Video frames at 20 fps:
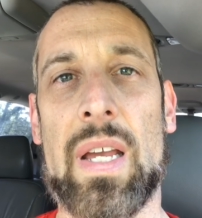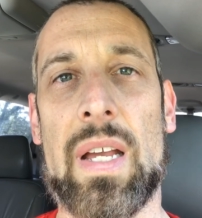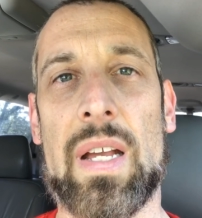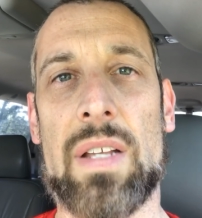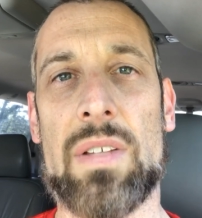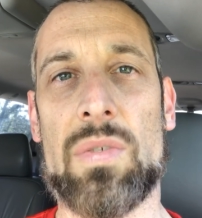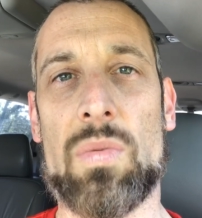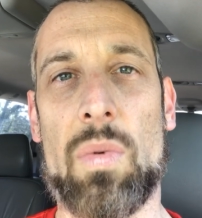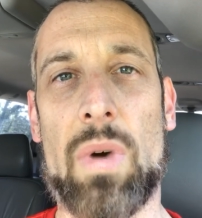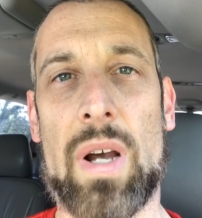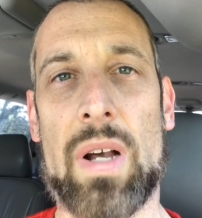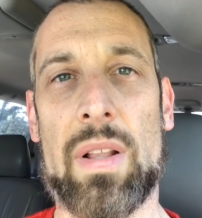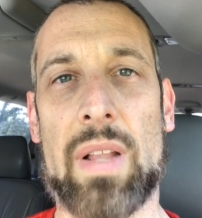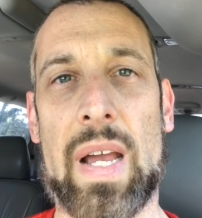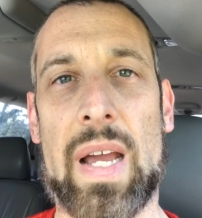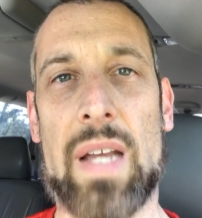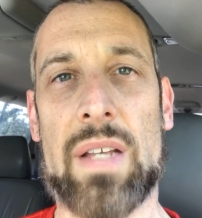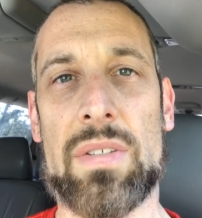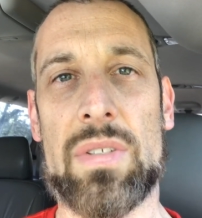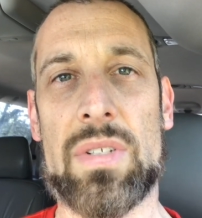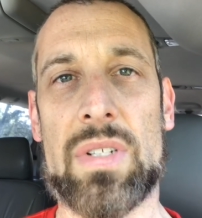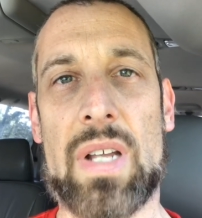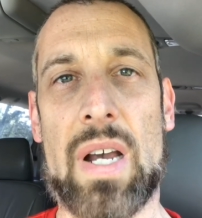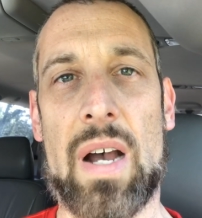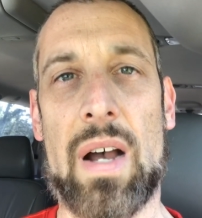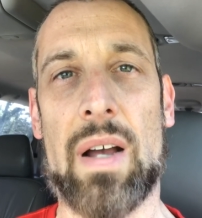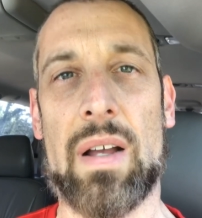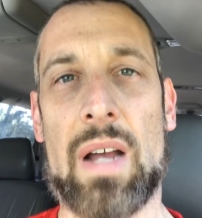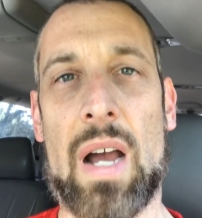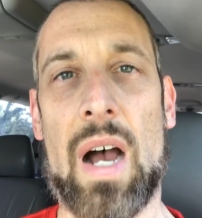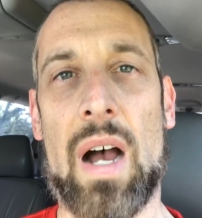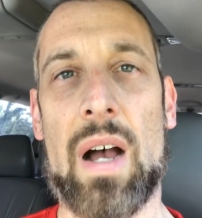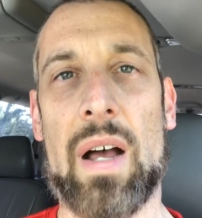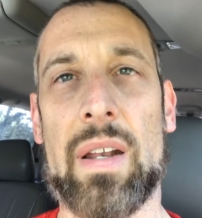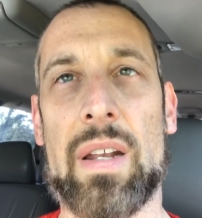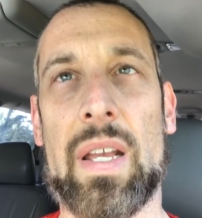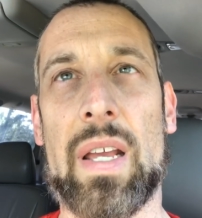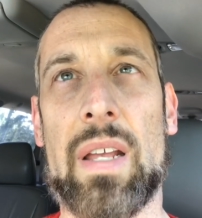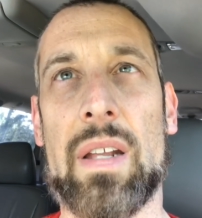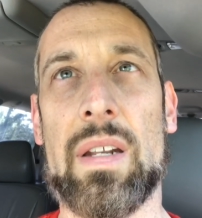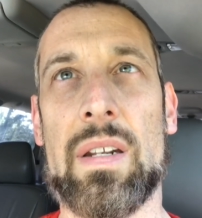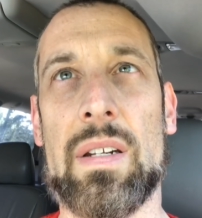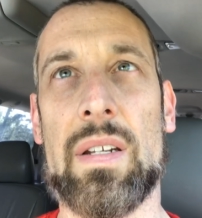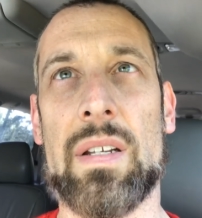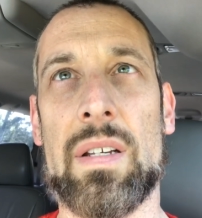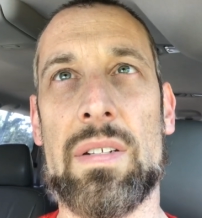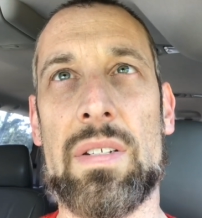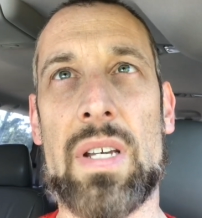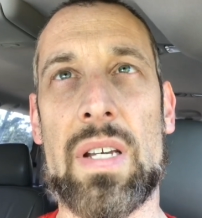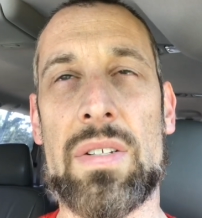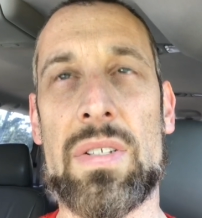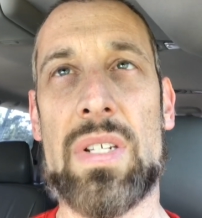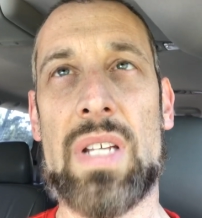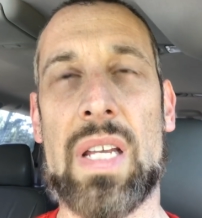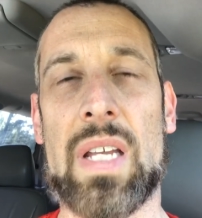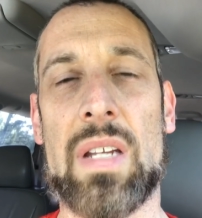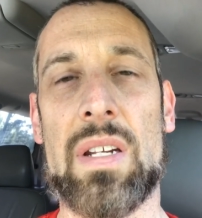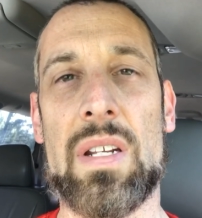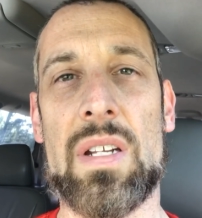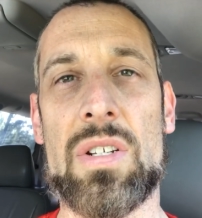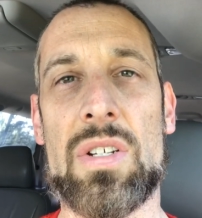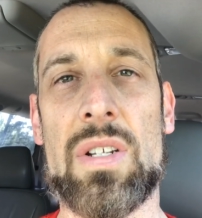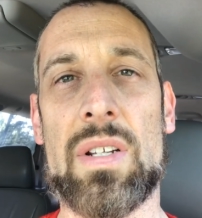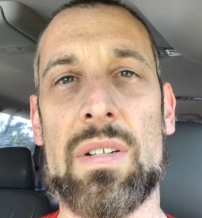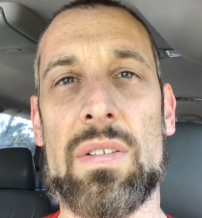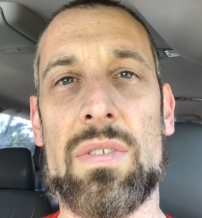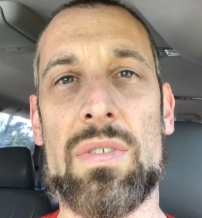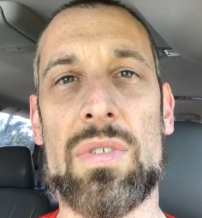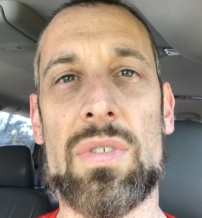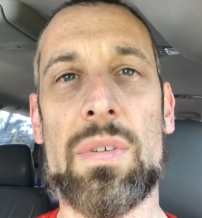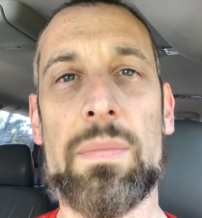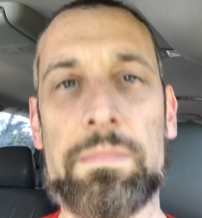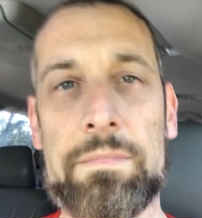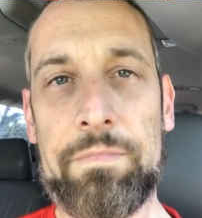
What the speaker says: as well as hot and dusty conditions